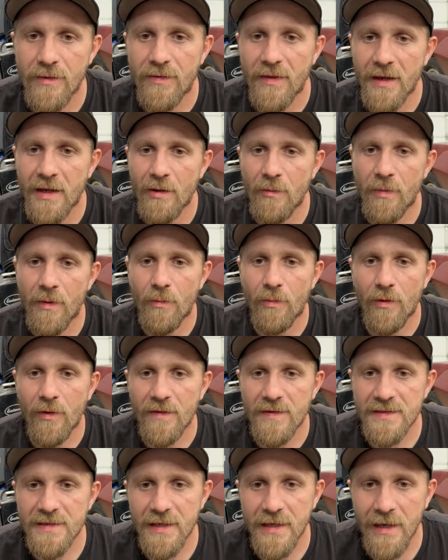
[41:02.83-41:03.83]
you think it would be worth
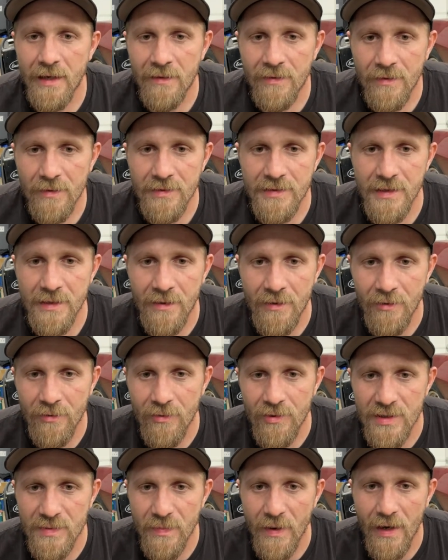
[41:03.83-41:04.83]
sticking 1,300
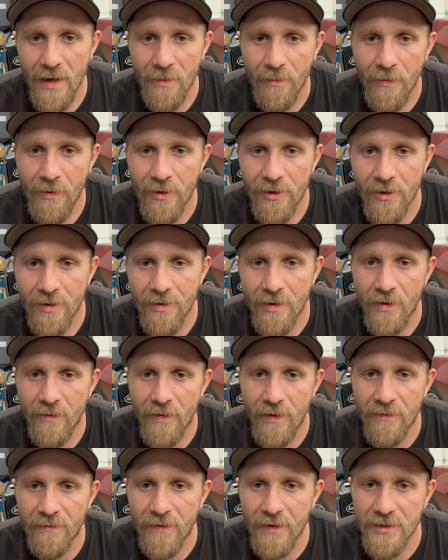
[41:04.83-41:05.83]
horsepower motor in Nova
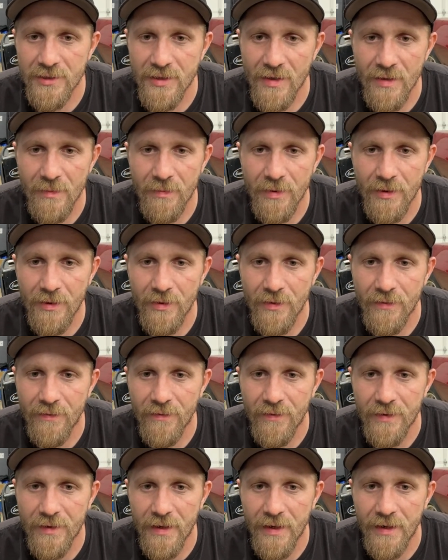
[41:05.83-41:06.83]
and finish other build
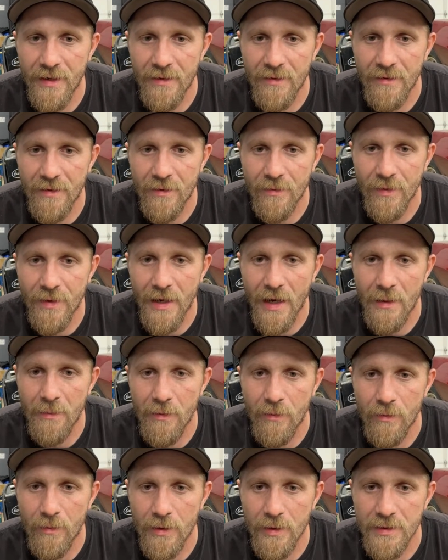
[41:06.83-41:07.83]
for data and learn what combo
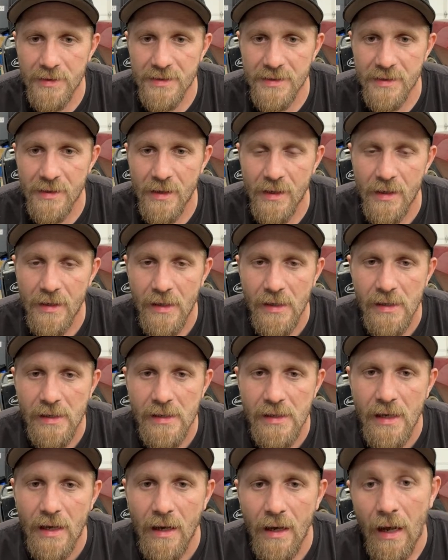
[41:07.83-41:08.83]
works?
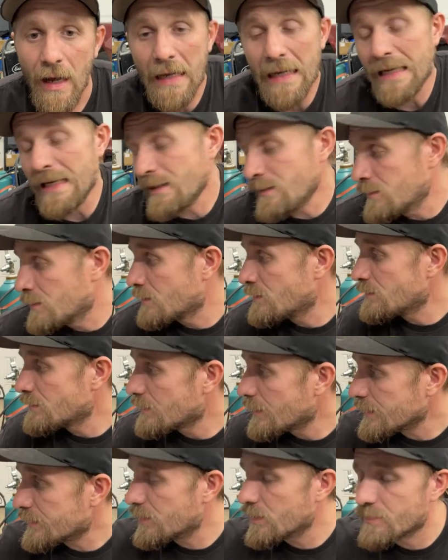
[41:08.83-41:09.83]
I don't know.
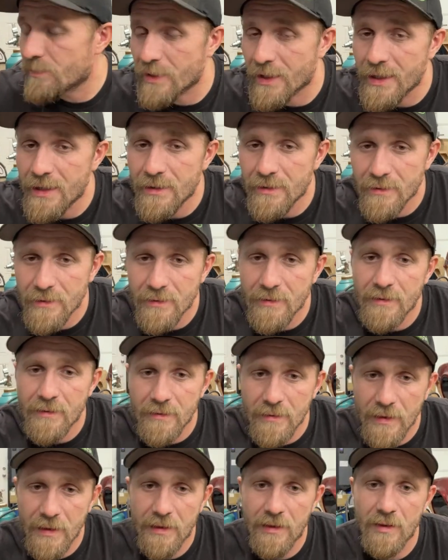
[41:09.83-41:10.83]
It could be.
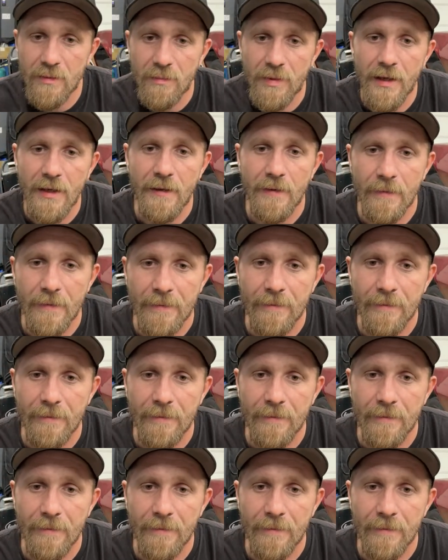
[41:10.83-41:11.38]
It could be.